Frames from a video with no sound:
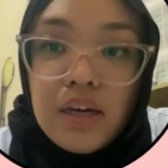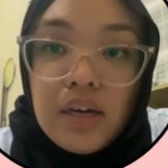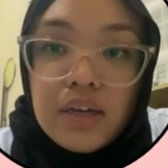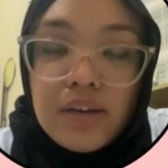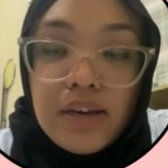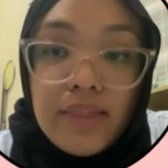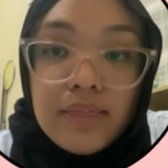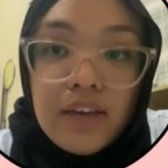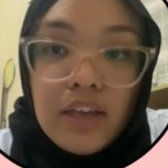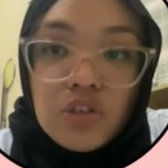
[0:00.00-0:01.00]

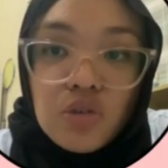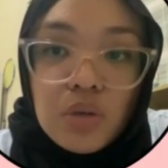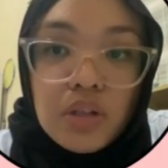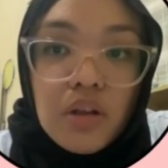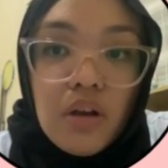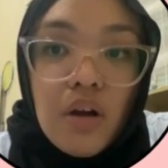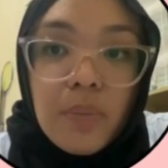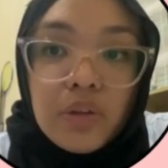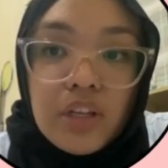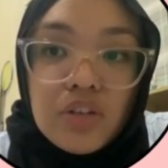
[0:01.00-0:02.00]
related actual or
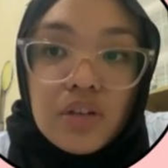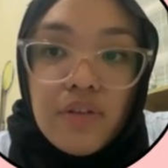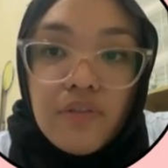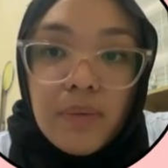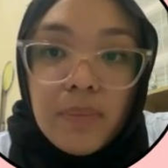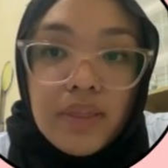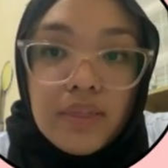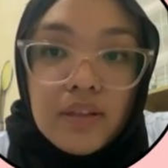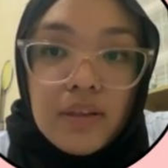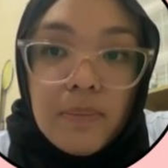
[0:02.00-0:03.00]
potential
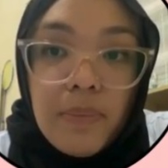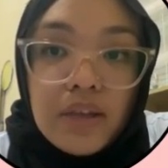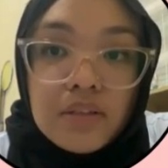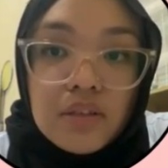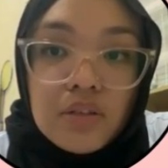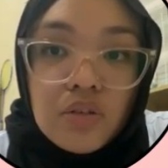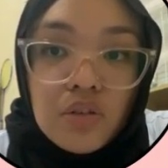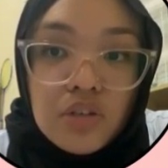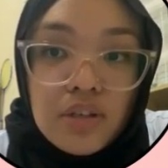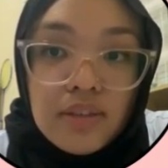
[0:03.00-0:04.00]
environmental impacts
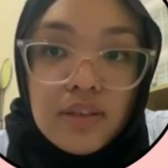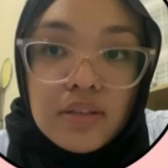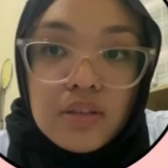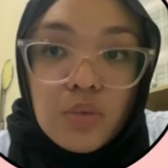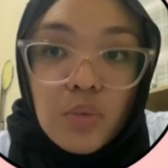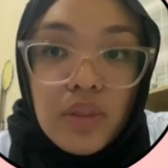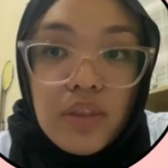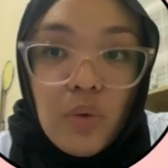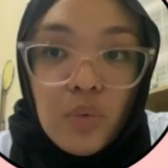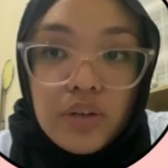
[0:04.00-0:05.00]
associated with
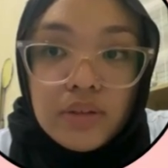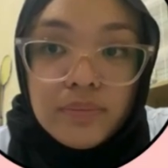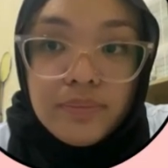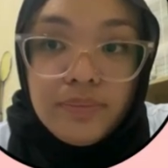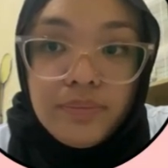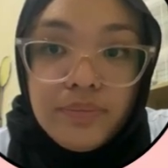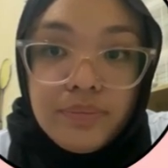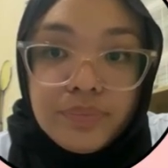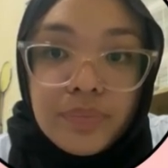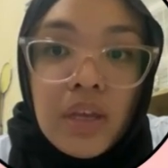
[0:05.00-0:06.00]
their work.
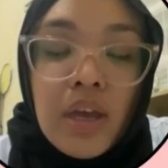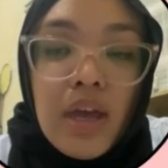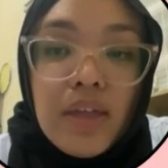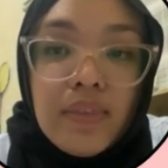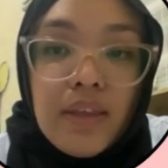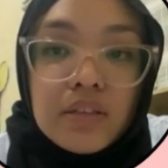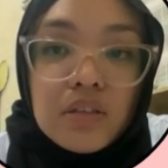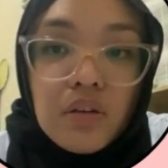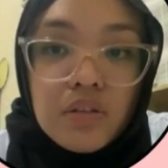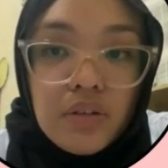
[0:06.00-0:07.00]
Next,
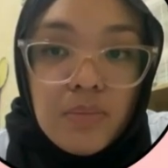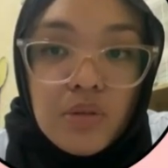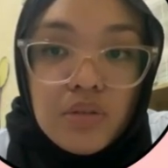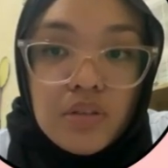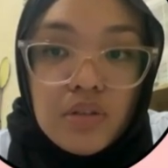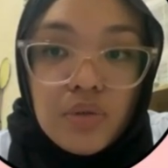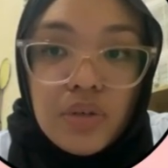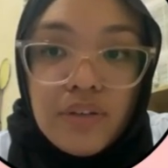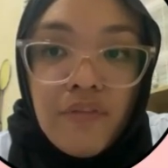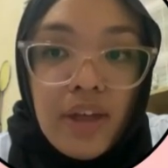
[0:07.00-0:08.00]
contributes to
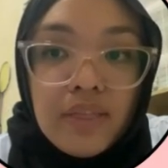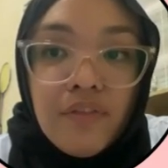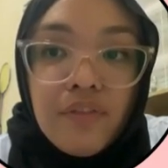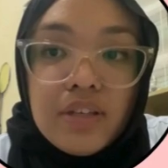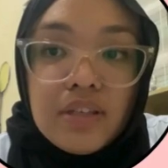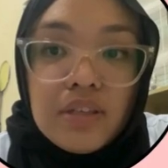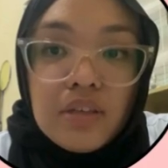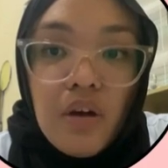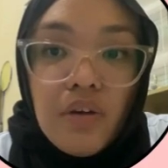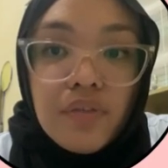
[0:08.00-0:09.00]
the effectiveness
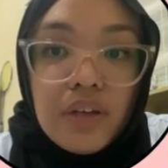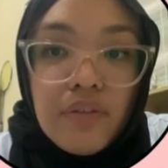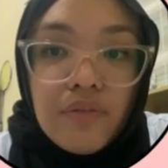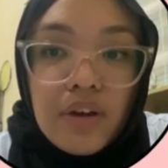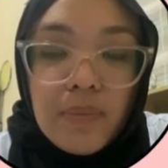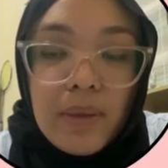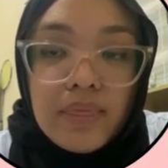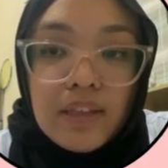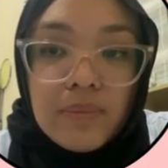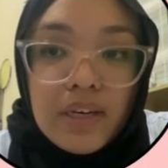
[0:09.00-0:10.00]
of the
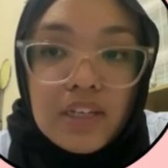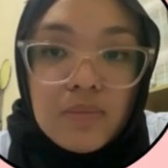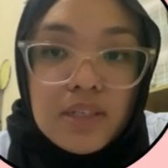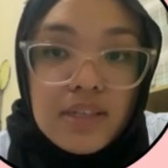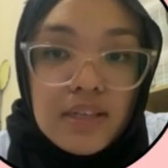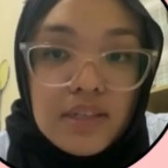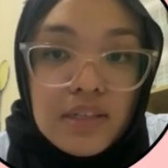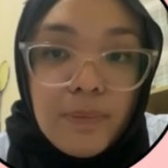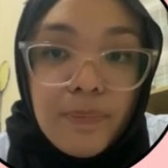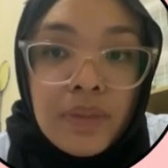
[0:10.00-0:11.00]
environmental management
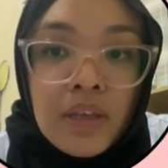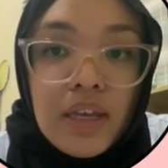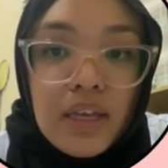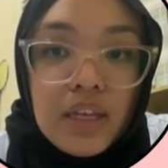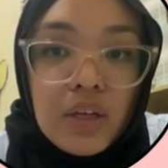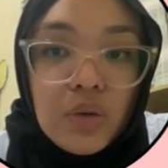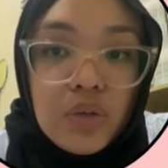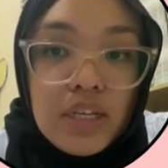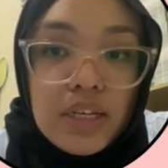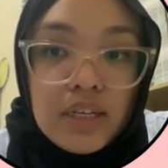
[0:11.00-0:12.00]
system,
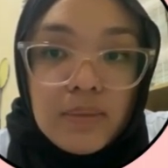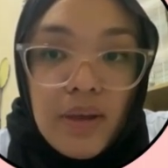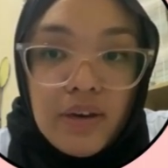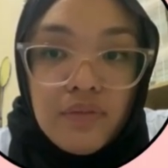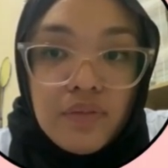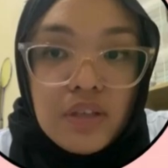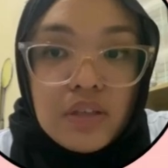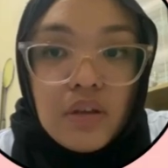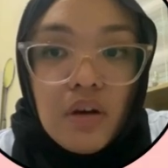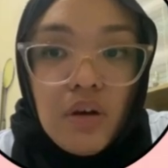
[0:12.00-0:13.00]
including the
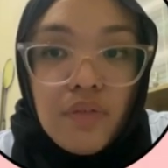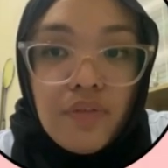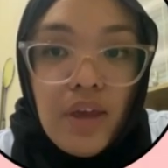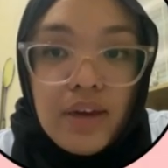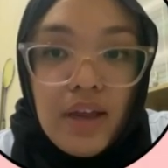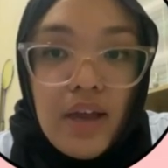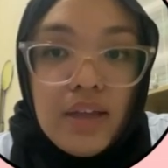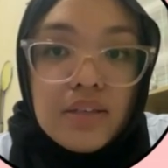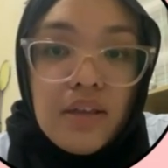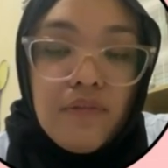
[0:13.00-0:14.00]
benefits of
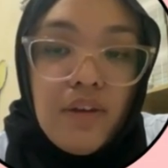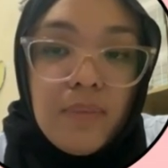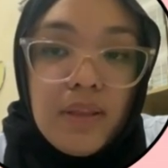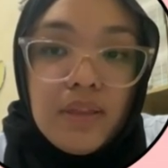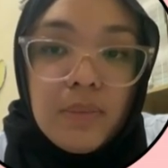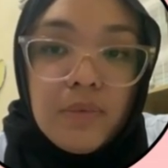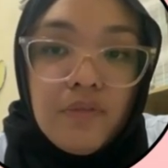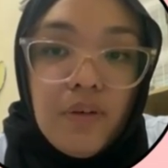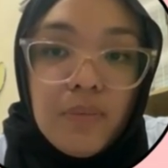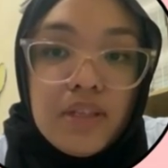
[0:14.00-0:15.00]
enhanced environmental
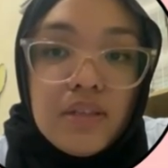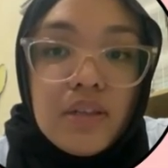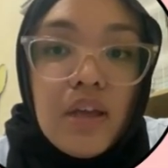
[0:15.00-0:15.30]
performance,